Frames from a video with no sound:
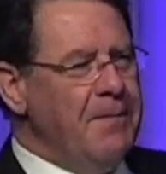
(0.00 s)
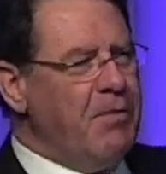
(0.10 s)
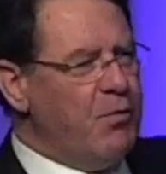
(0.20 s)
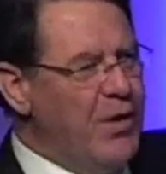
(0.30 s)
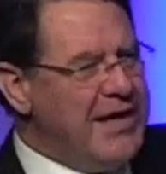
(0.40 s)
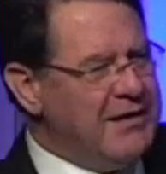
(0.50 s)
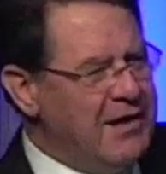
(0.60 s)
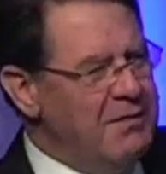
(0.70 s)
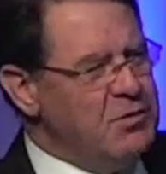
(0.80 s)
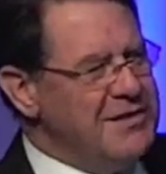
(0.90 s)
But we can
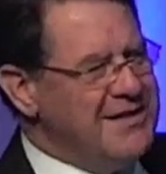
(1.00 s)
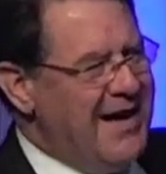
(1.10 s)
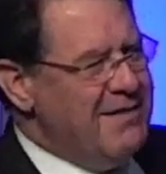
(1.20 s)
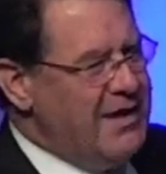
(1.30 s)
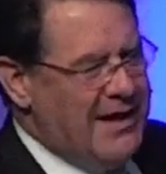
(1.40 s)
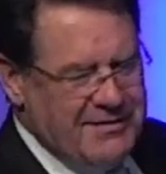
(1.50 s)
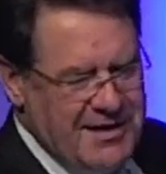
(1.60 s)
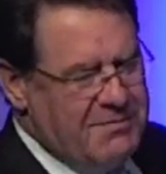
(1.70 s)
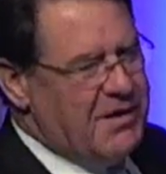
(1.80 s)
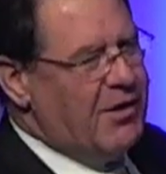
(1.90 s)
come to a time like
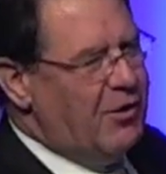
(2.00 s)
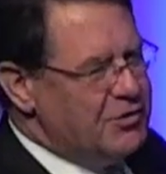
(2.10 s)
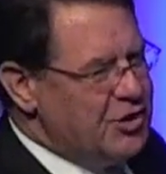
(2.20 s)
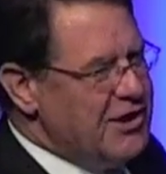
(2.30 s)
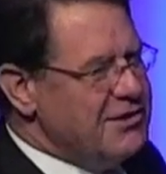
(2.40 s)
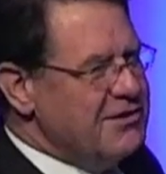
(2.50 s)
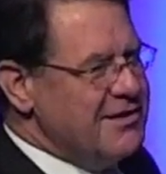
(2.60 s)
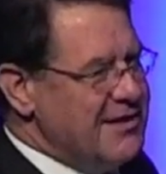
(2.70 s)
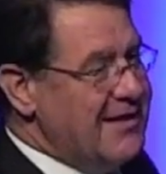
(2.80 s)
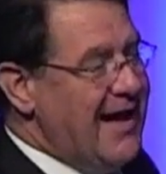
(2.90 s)
that because Jesus
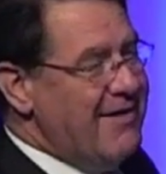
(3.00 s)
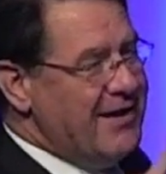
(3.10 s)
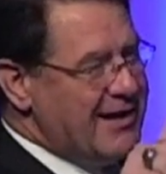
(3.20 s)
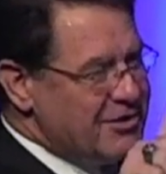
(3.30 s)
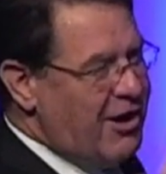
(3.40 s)
is alive and has